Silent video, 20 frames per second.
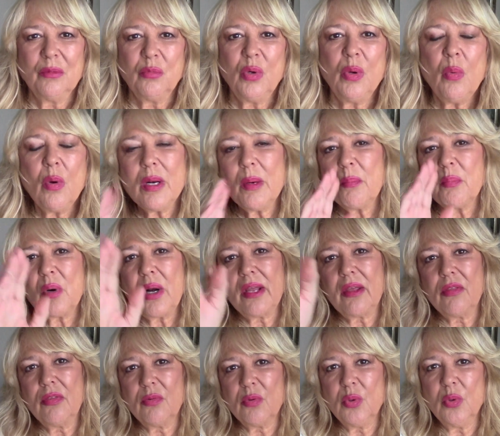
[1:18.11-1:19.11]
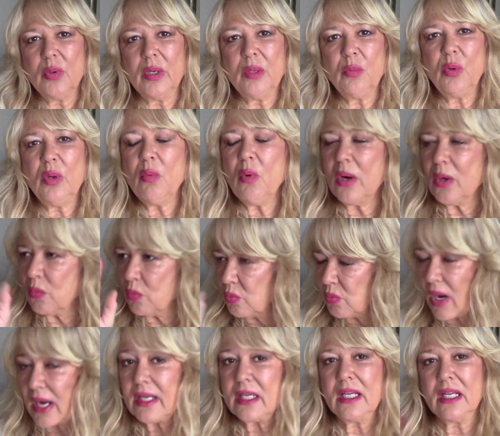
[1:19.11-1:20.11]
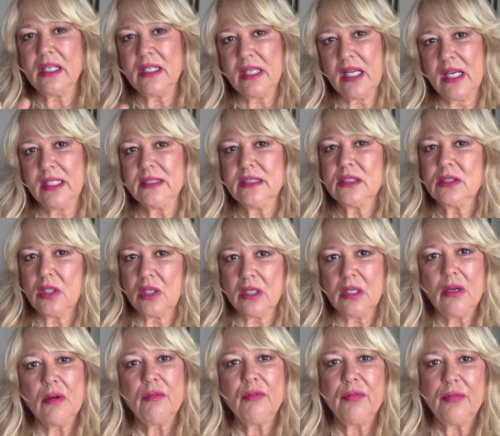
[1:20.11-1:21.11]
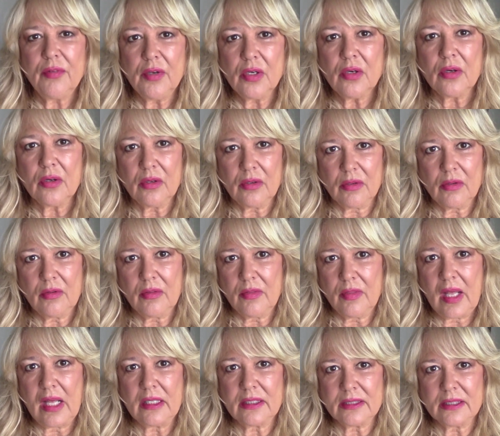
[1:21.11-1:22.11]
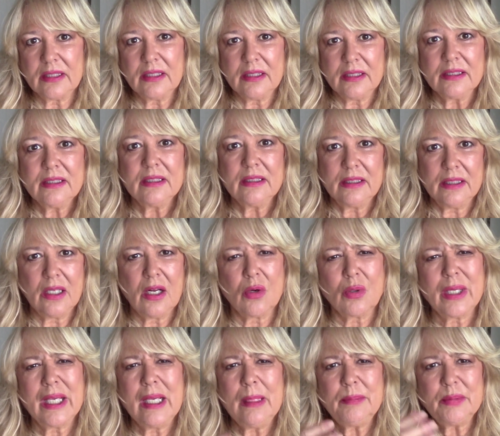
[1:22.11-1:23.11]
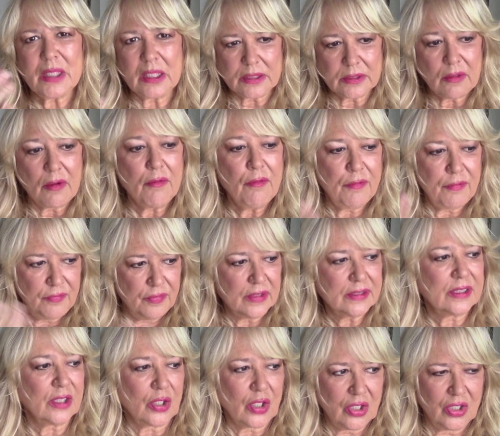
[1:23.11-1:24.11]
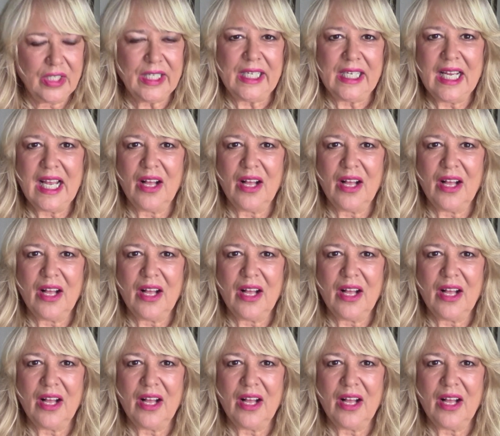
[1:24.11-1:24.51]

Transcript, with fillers: We want to break through it. We want to recognize the fear that you know keeps us physically